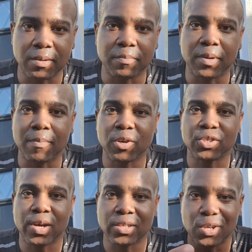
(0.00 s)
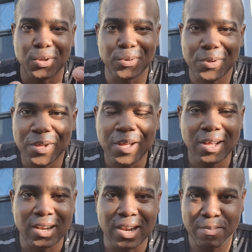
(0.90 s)
I'm not trying to
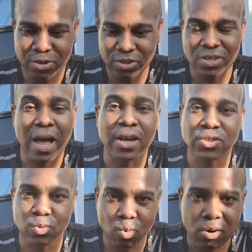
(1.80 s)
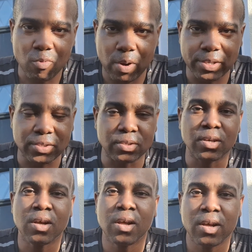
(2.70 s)
let me just ask you one question.
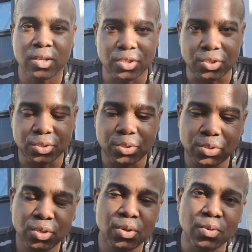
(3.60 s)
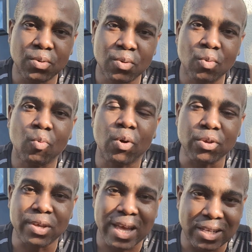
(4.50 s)
Do you know what
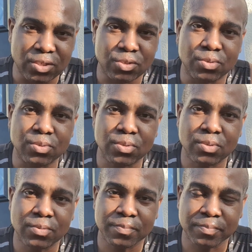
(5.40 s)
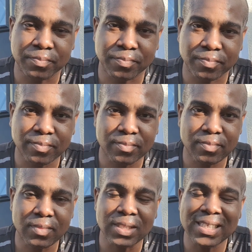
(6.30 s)
you can do?
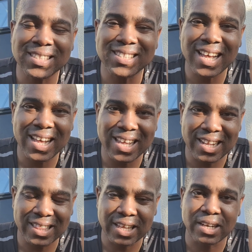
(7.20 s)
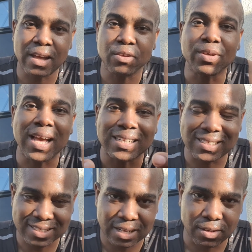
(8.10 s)
Is there anything that you can
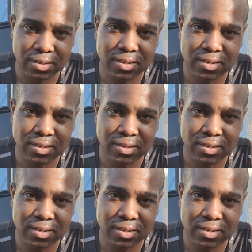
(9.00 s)
sell